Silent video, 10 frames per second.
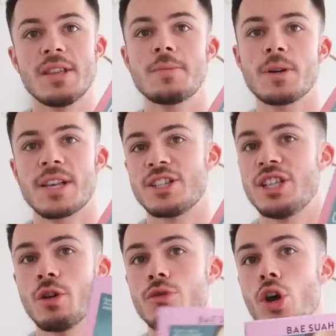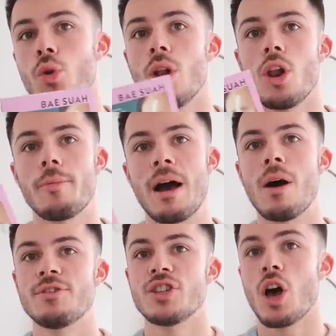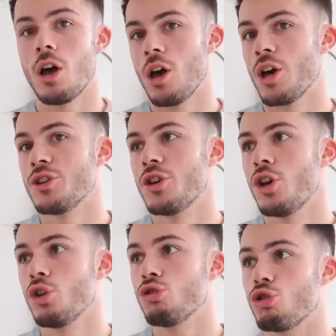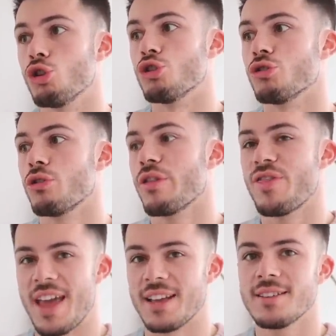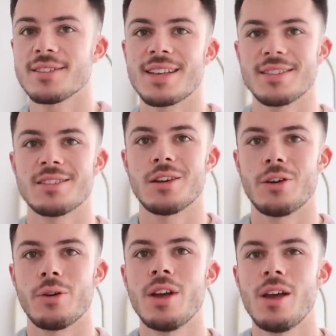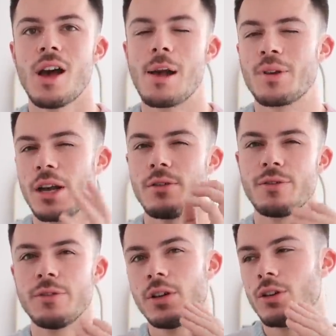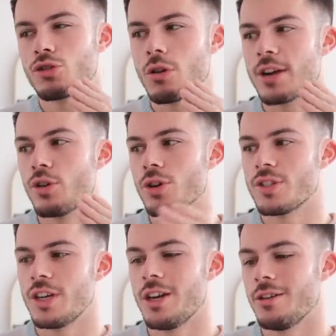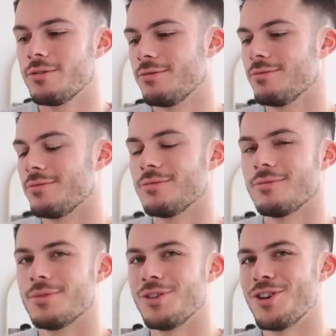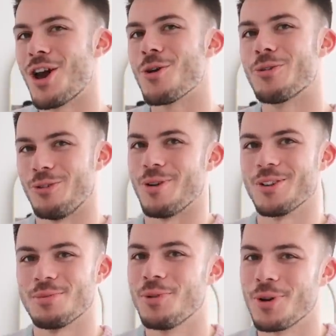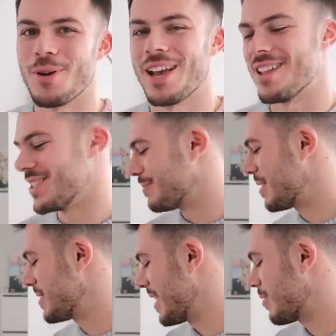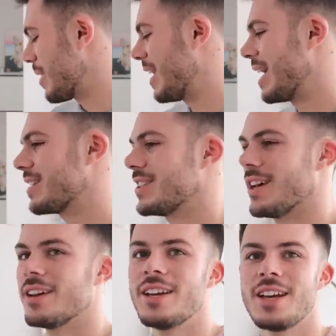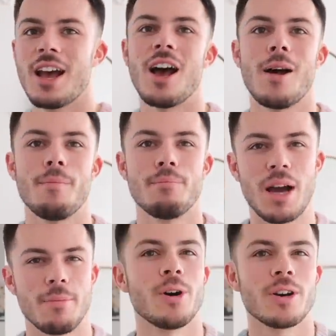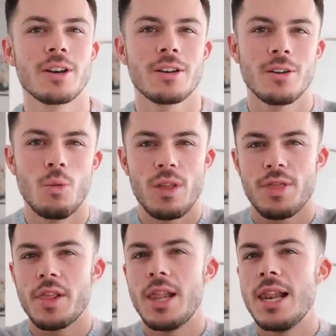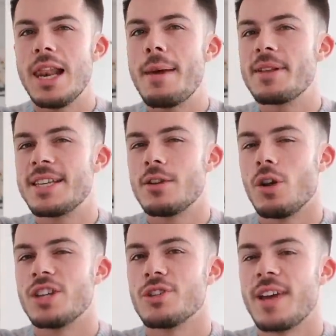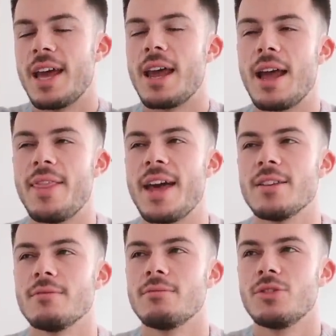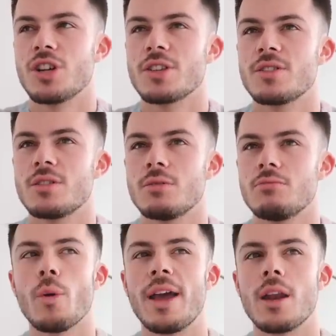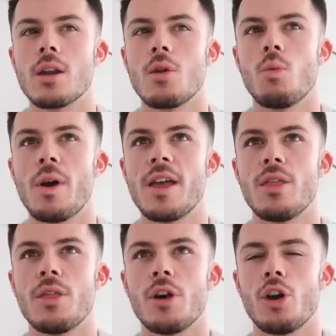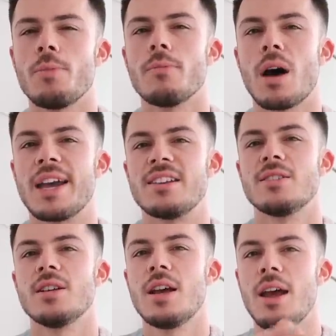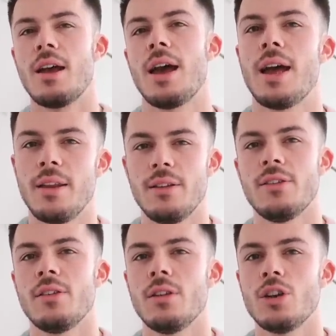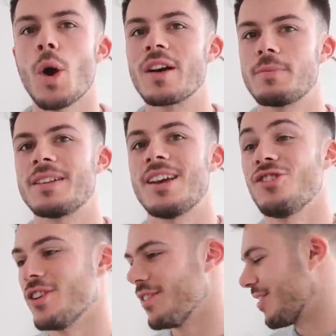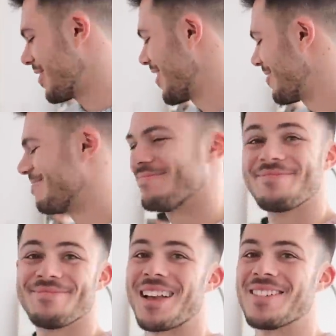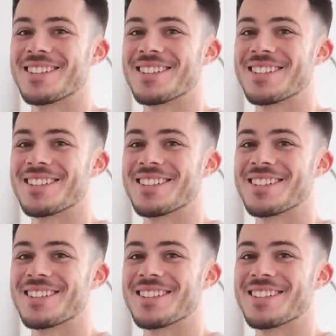of these books I actually don't know a lot about. I've just heard good things, and so I'm kind of trying not to know too much before going in. Sometimes I quite like to buy a book with limited knowledge of it and then just go in with an open mind and no expectations. So I'm